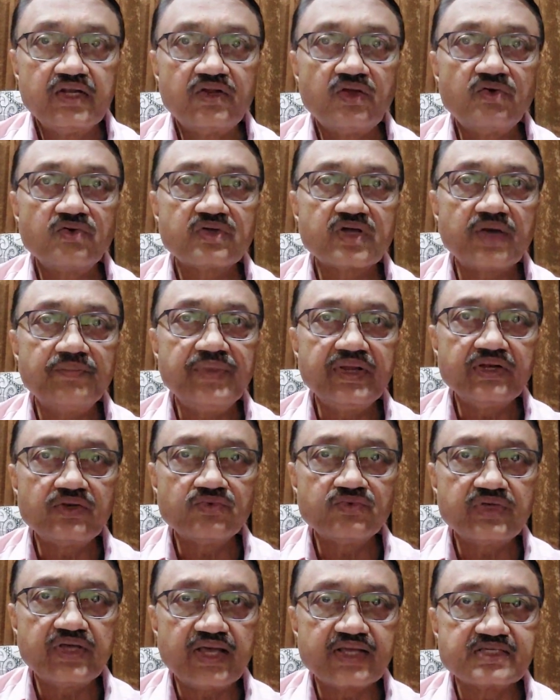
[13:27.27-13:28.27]
Now coming
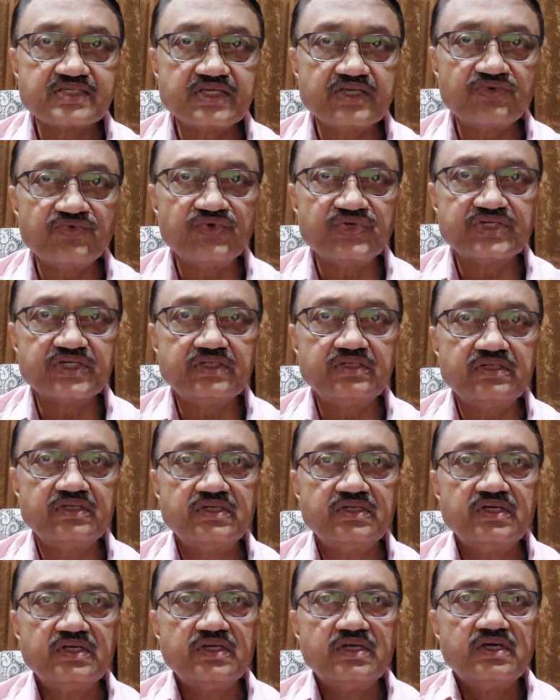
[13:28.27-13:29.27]
to the execution,
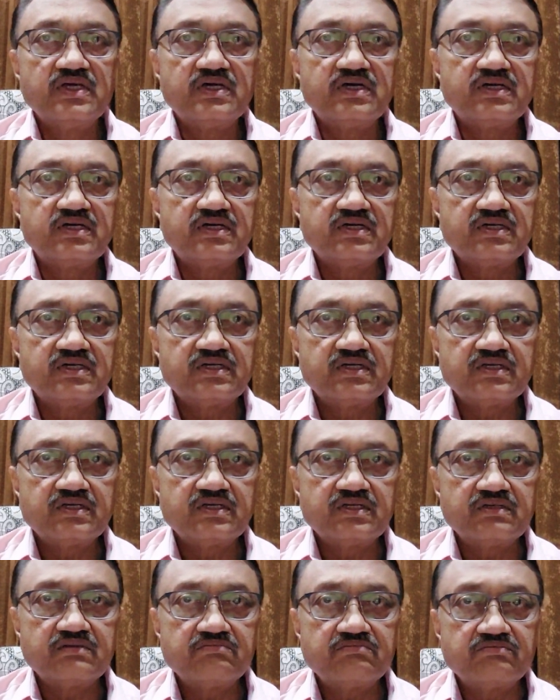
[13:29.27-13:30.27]

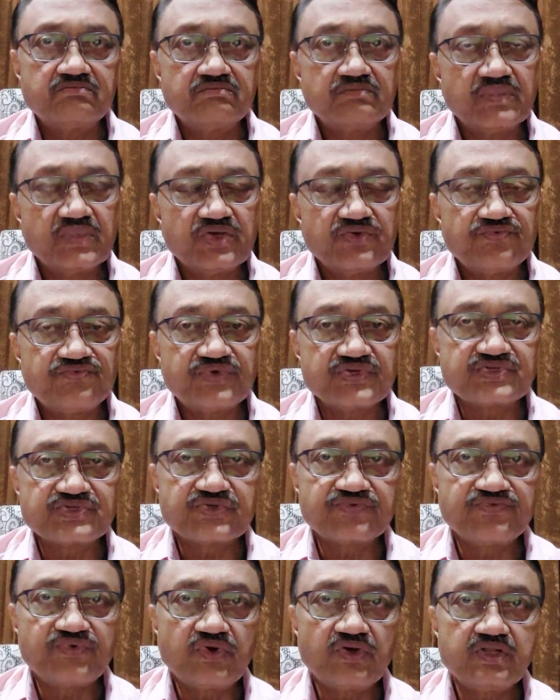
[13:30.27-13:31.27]
first
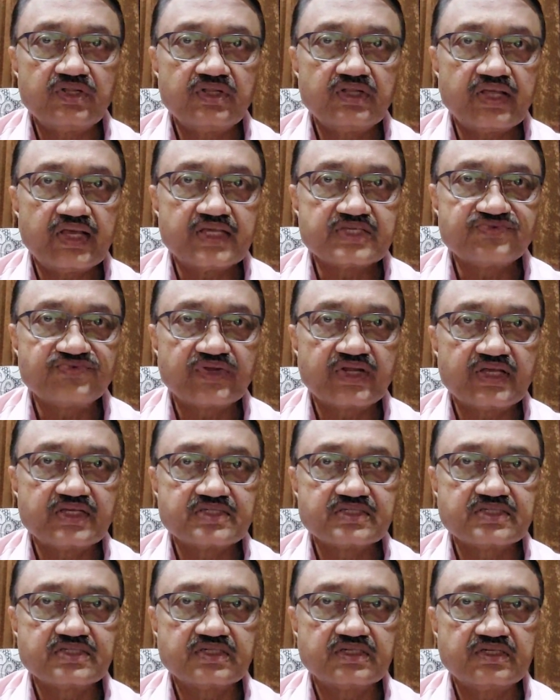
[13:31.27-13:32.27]
of all, as far
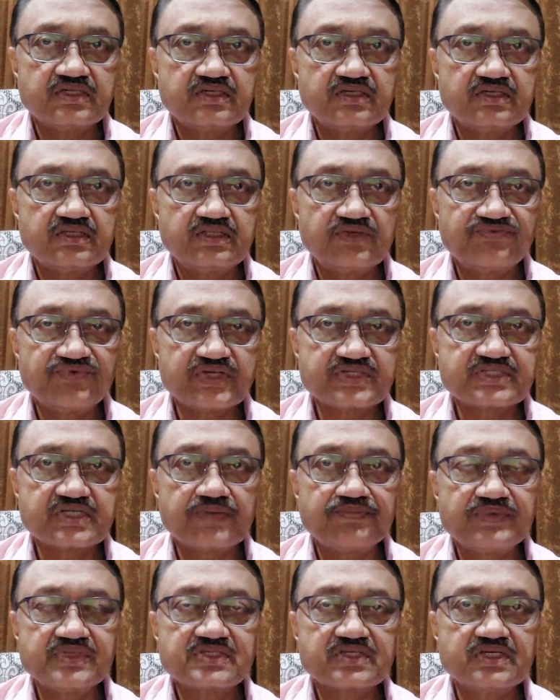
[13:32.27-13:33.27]
as the first
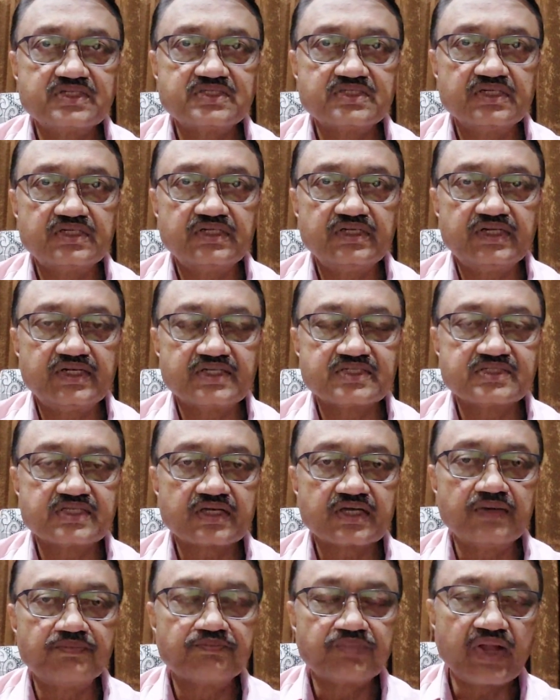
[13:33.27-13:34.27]
step is concerned, it is the
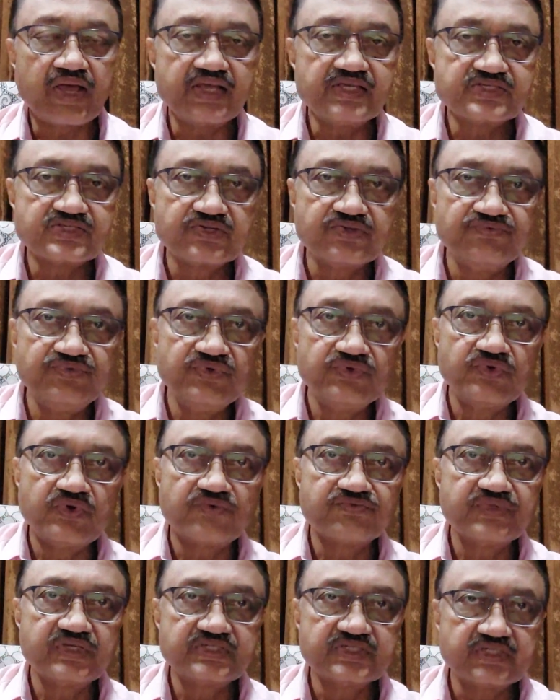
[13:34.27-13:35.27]
compliance review
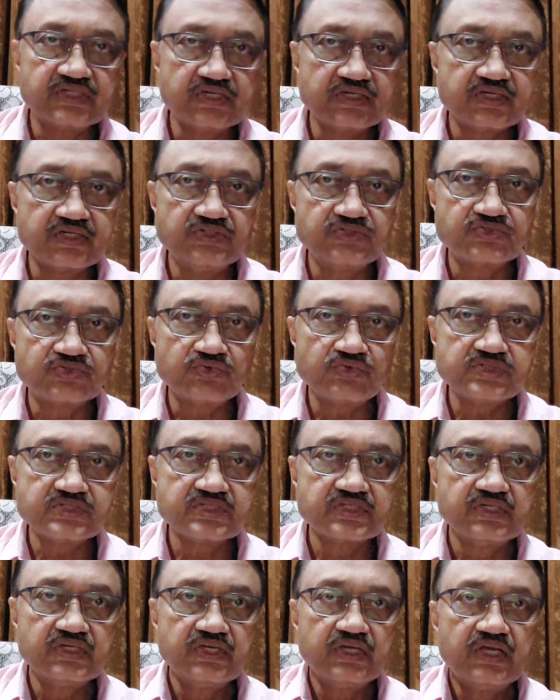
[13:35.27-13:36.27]
of the general
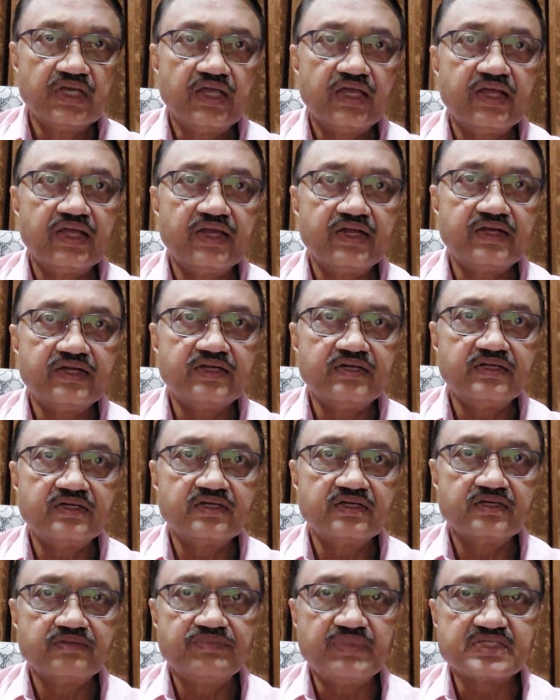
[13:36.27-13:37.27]
controls, and
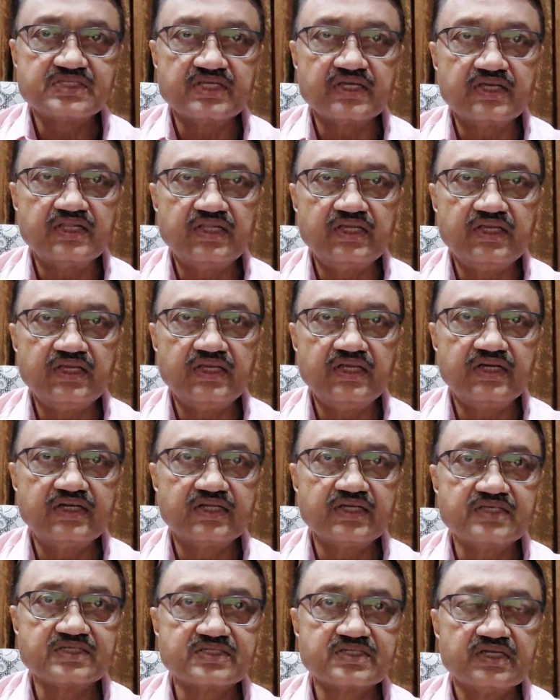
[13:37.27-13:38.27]
basically
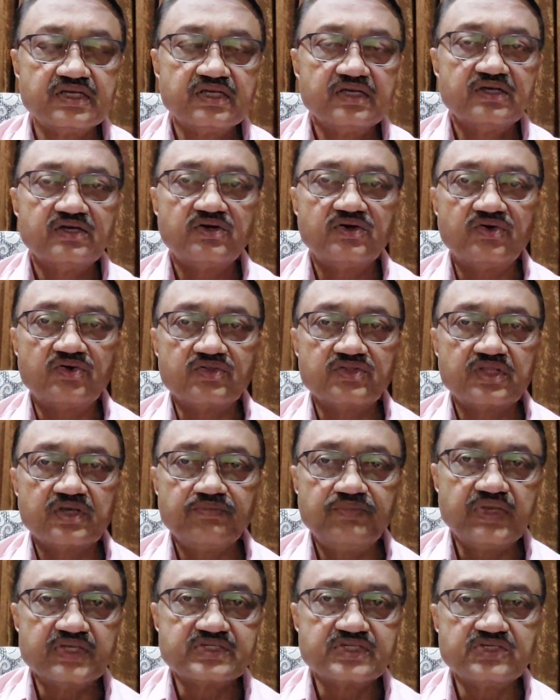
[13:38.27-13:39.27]
it is on the
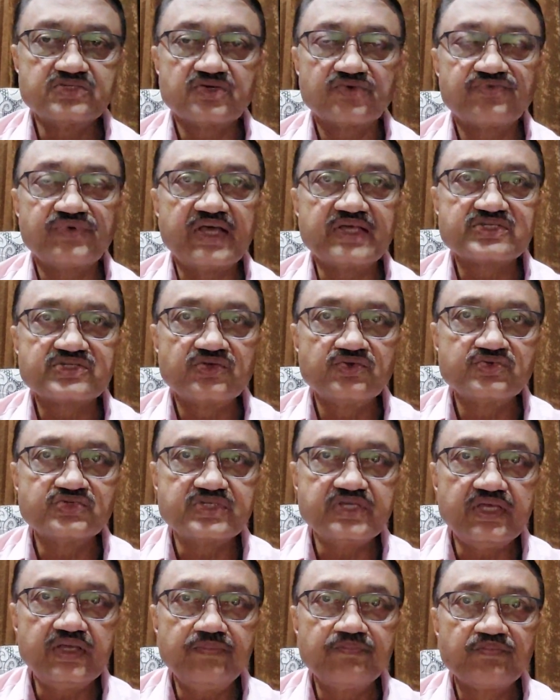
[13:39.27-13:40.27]
basis of
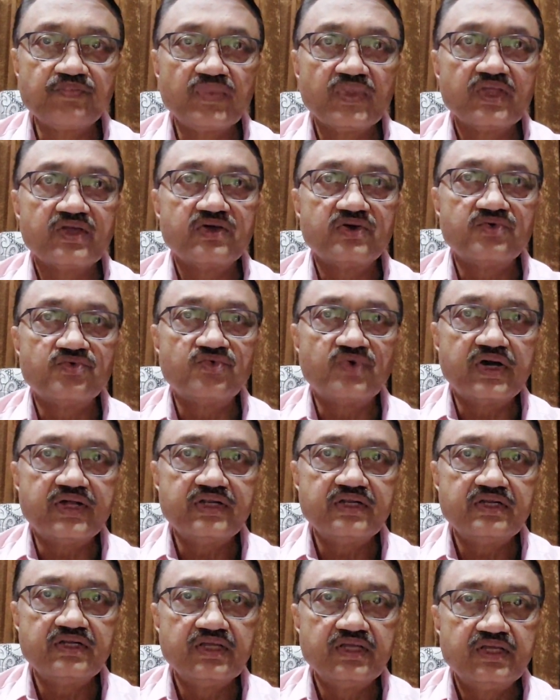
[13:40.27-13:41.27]
SQC
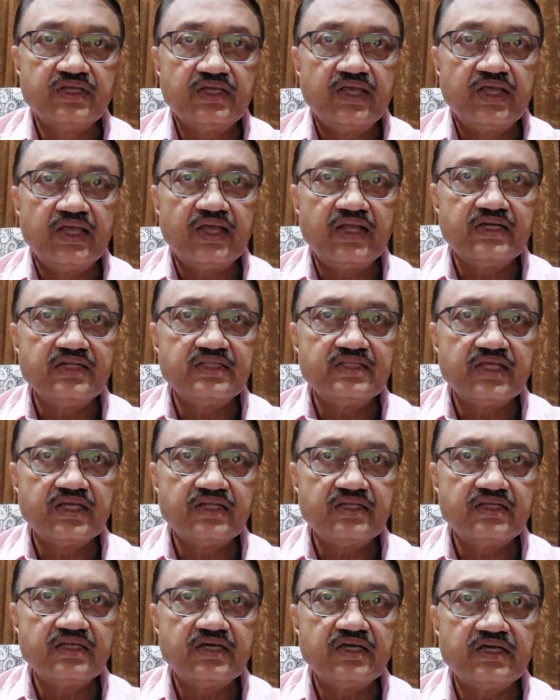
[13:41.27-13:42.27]
1. And
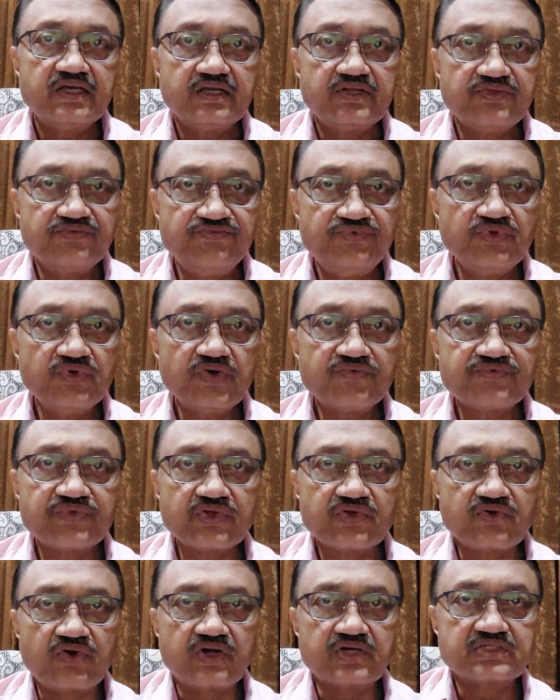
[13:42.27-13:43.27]
then review of
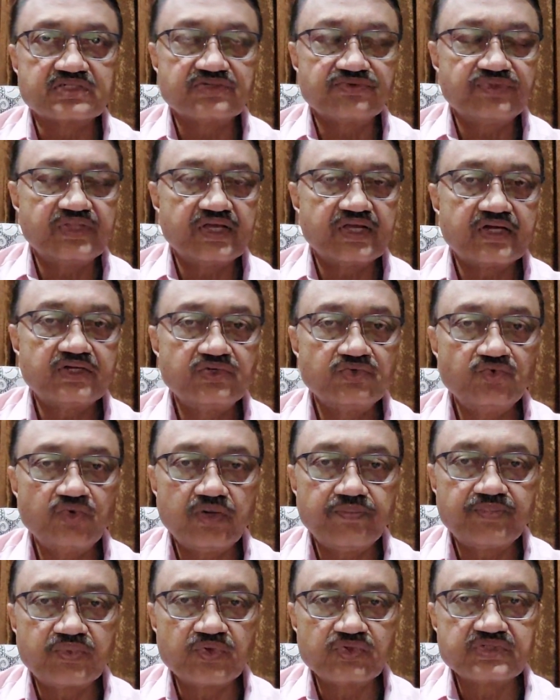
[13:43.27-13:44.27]
records. So there are 2
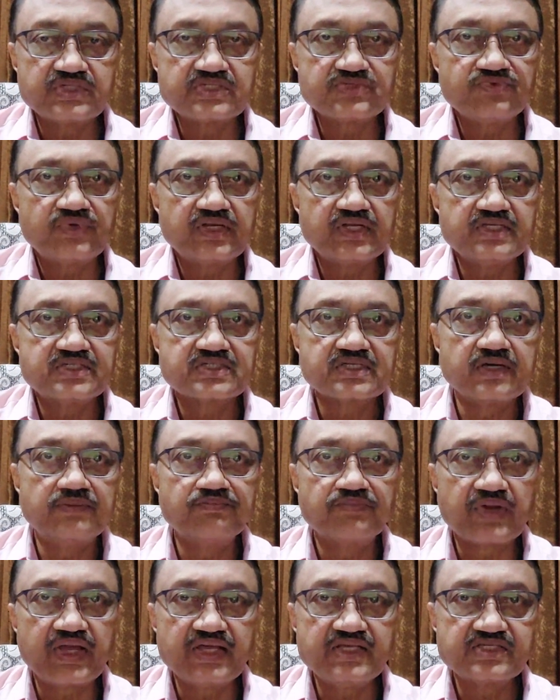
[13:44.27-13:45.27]
approaches. One is
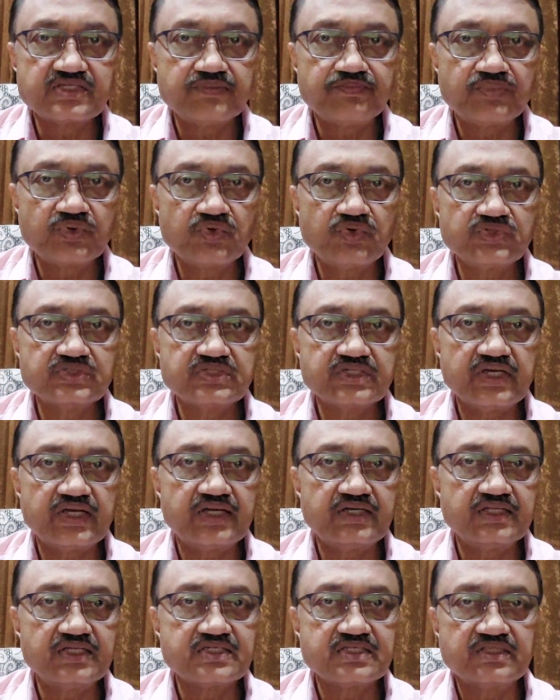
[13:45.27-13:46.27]
compliance approach
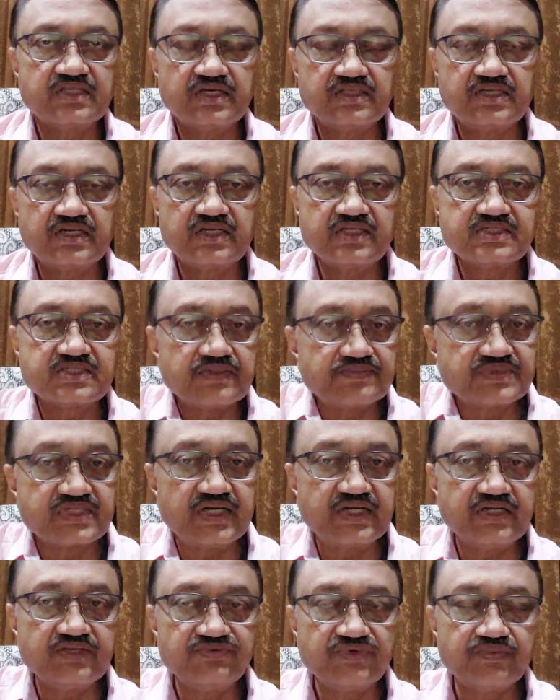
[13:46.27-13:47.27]
and the other is
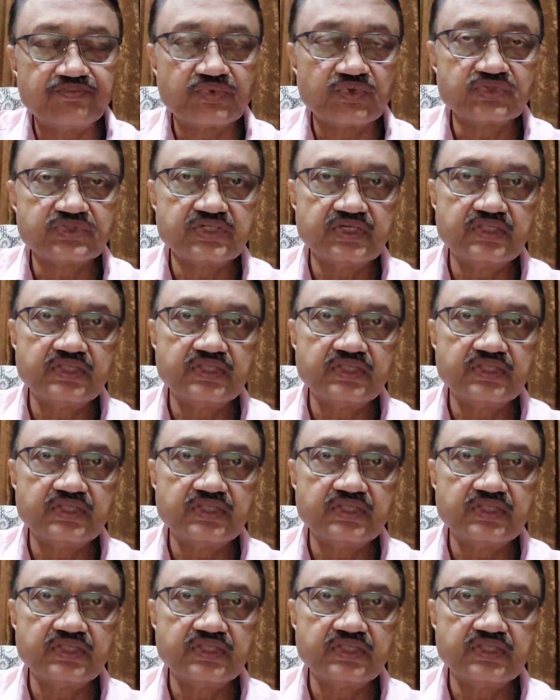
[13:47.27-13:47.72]
substantive approach.